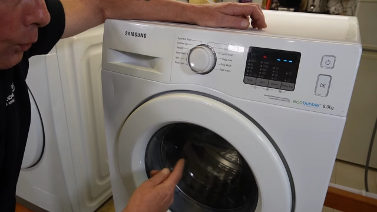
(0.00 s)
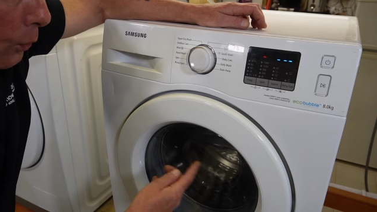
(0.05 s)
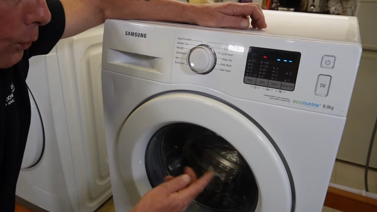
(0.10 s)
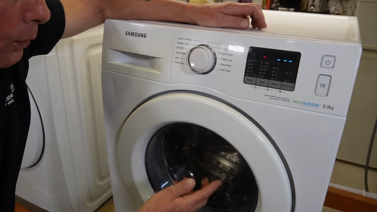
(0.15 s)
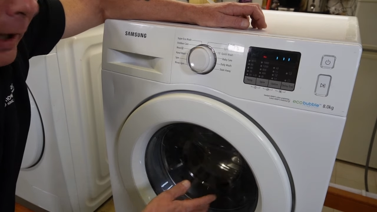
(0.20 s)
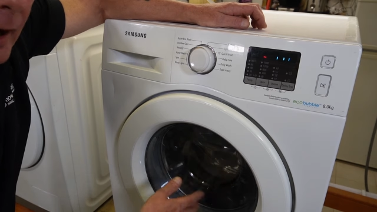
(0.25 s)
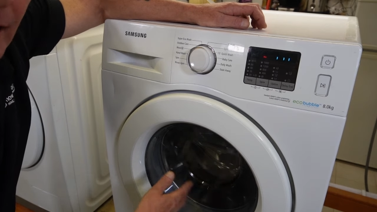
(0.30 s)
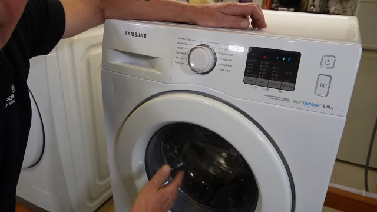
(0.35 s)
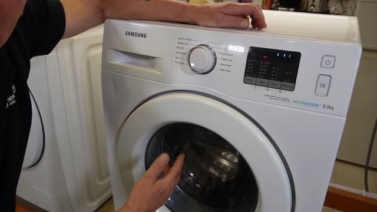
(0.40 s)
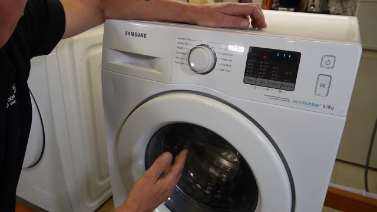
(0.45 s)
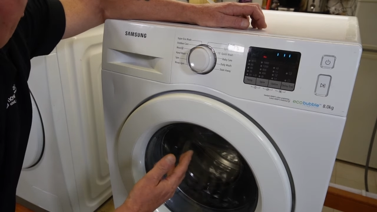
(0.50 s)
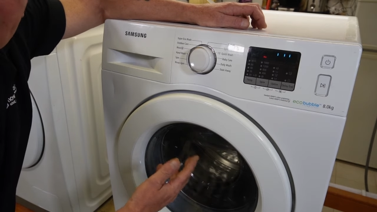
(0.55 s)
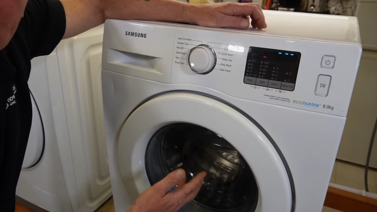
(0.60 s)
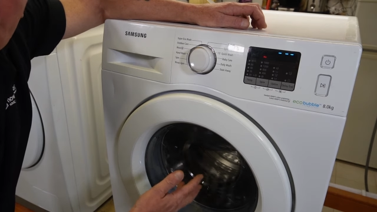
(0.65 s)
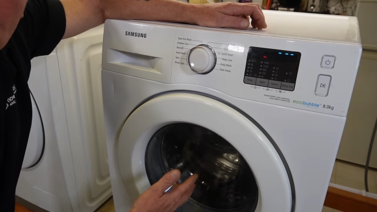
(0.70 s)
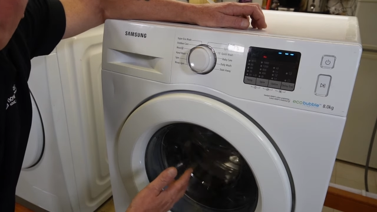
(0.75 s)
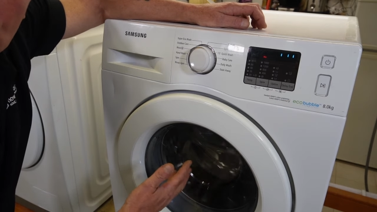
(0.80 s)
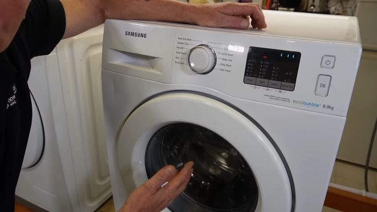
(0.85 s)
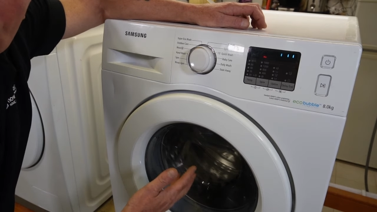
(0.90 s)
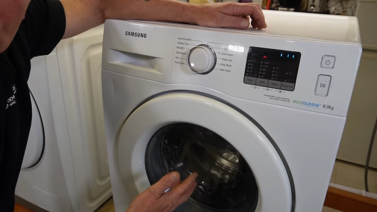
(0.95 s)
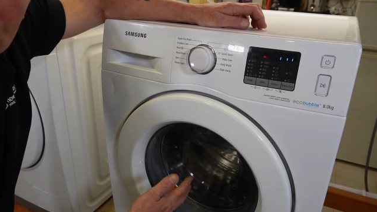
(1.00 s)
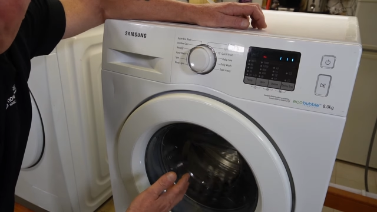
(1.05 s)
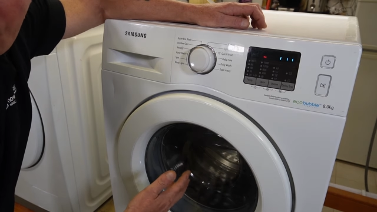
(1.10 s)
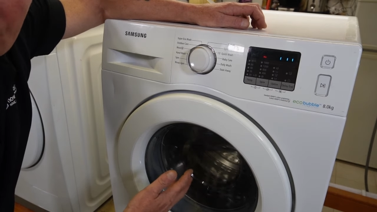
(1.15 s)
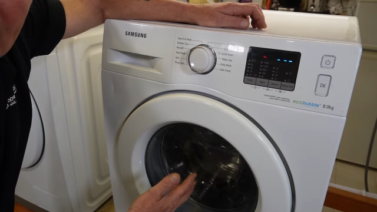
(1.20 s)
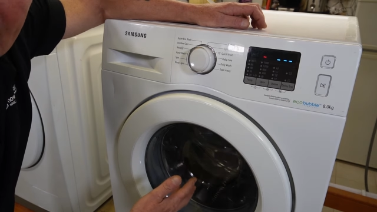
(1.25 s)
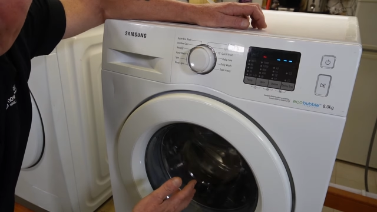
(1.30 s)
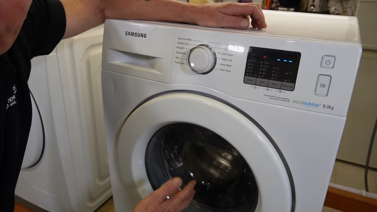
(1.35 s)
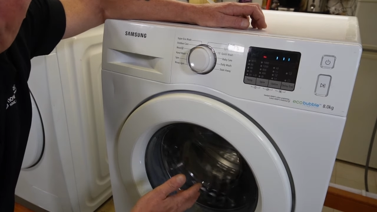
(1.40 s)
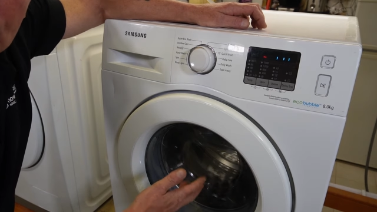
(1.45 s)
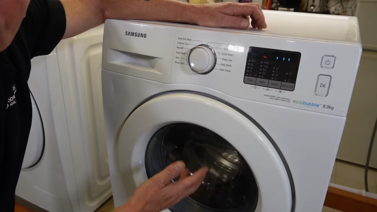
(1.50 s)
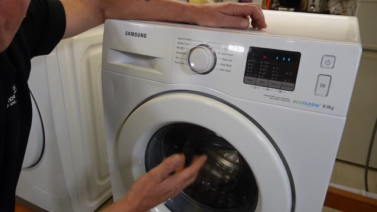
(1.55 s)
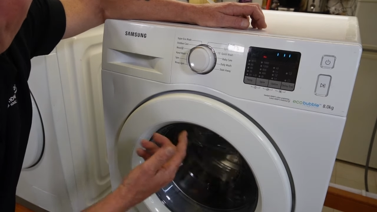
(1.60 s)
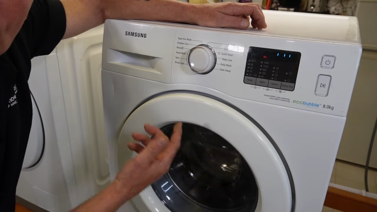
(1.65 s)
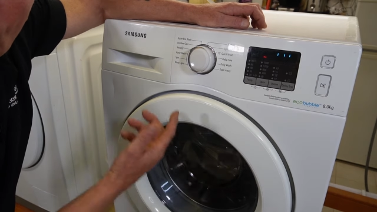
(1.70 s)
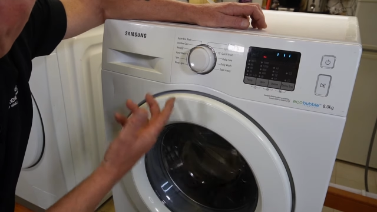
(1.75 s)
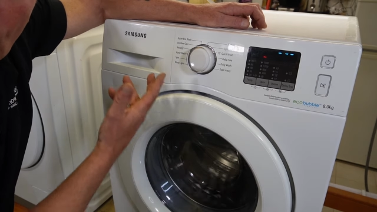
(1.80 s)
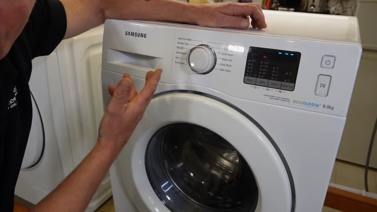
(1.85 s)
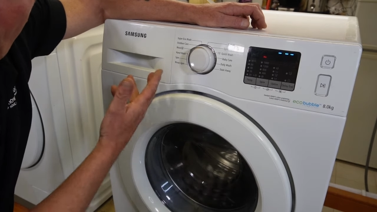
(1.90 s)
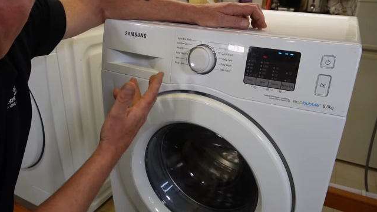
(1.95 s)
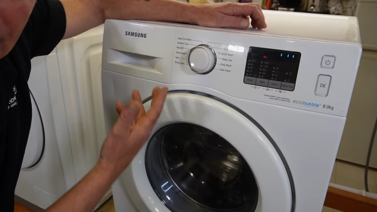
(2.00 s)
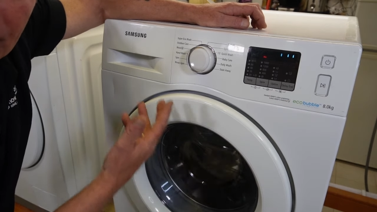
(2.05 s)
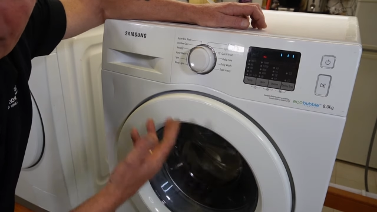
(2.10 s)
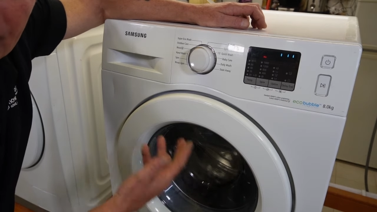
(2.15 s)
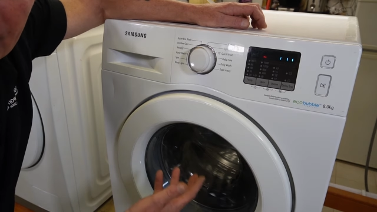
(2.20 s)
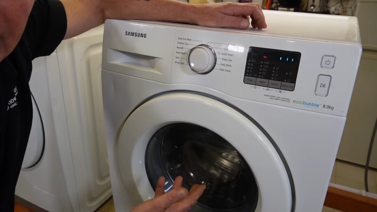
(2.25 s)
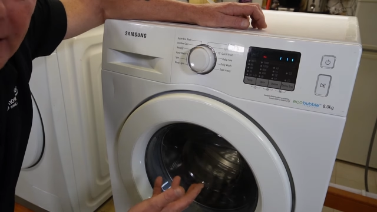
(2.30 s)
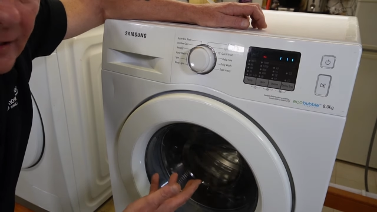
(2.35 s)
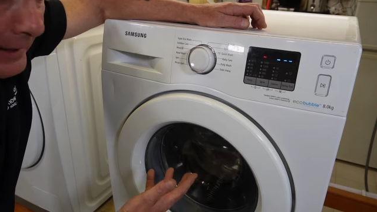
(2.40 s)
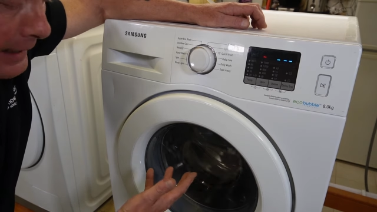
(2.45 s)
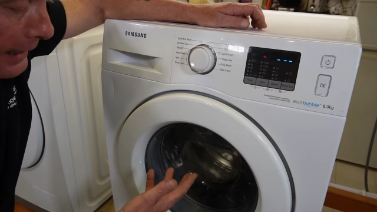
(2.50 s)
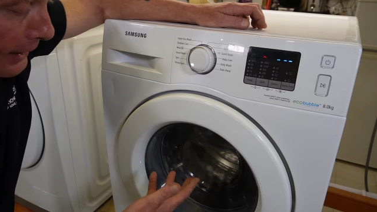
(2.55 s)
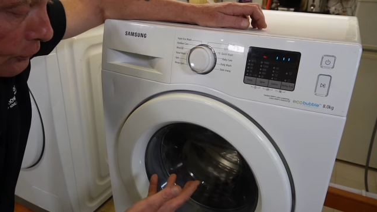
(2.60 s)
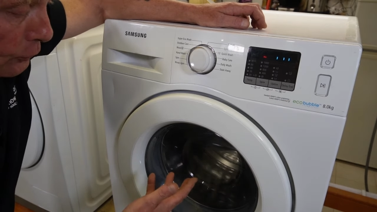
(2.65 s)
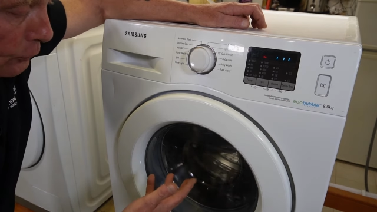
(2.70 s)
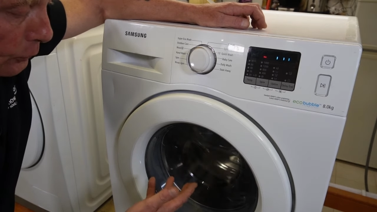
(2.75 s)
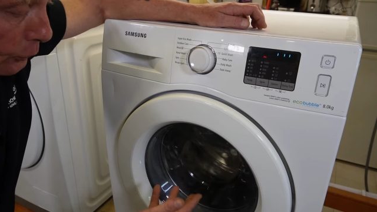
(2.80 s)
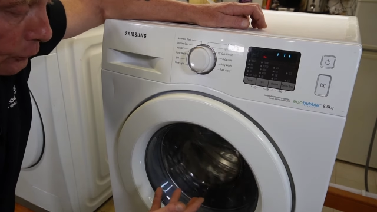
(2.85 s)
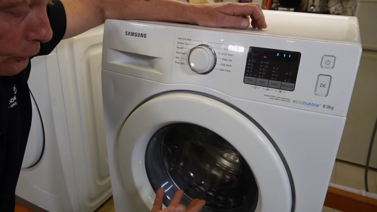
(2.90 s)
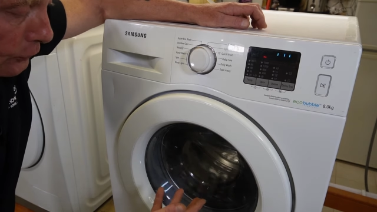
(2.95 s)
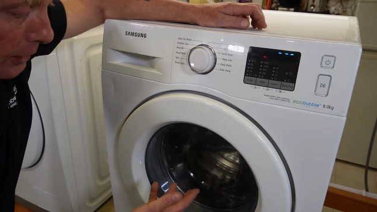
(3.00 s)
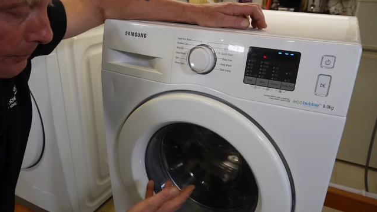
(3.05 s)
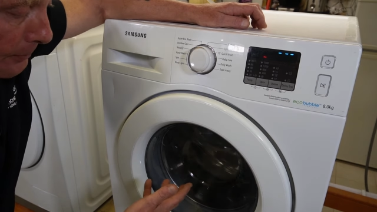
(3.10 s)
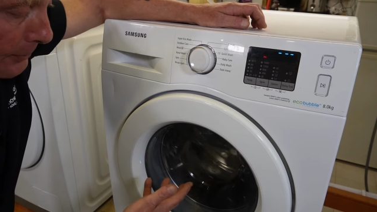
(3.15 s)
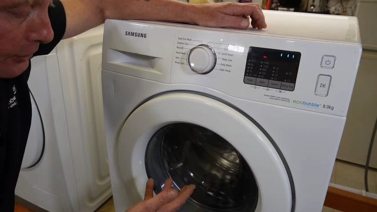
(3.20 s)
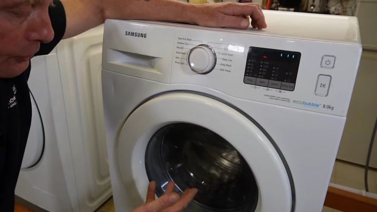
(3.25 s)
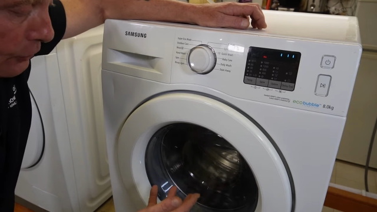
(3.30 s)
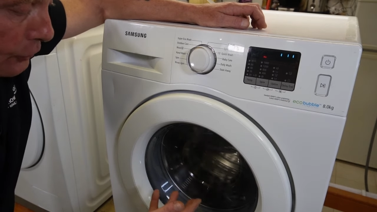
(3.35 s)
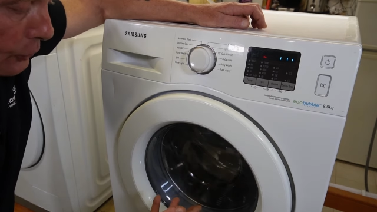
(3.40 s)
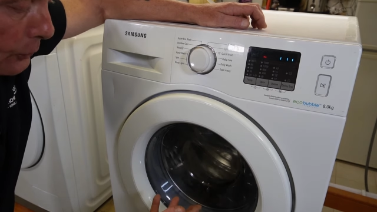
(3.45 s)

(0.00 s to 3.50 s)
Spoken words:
(no speaker visible)